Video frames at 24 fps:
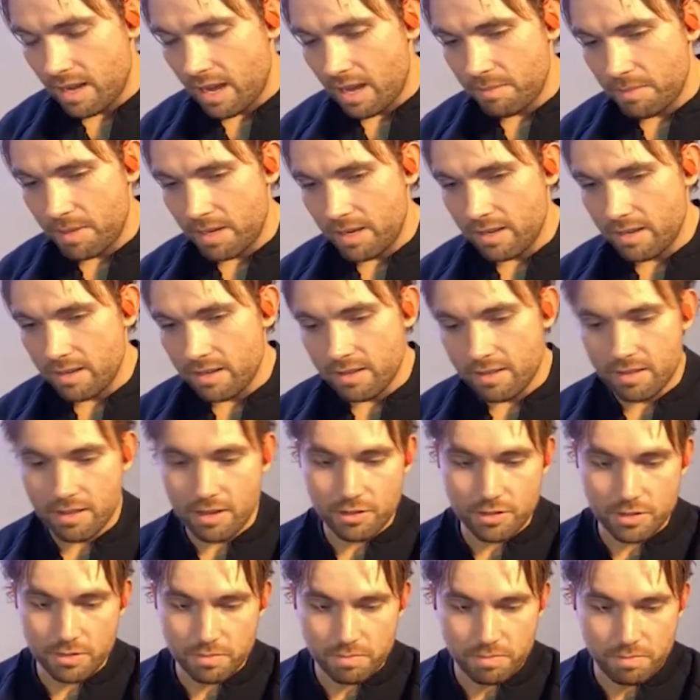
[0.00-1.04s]
I mean,
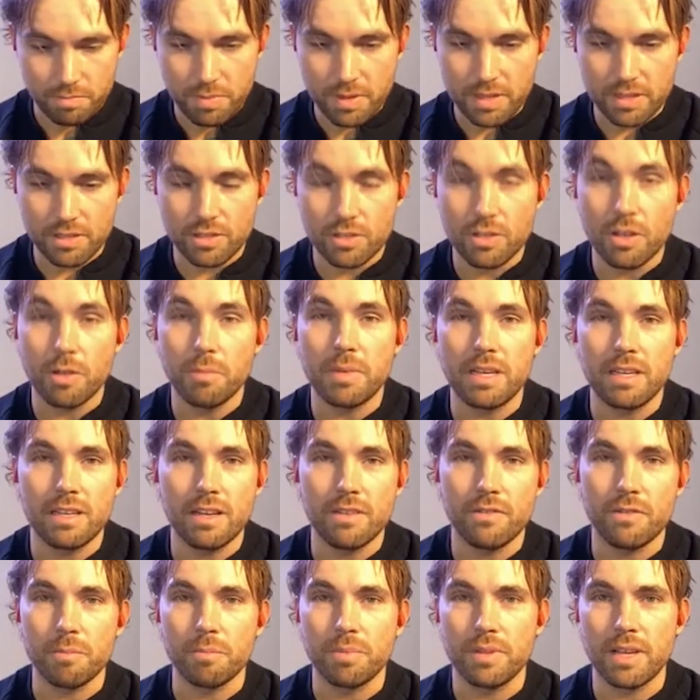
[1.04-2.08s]
there's been so many
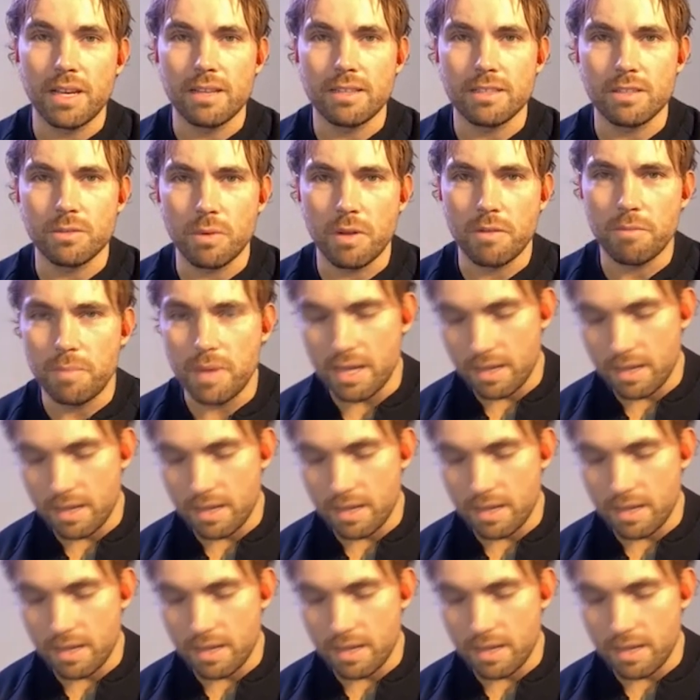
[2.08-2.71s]
different places we've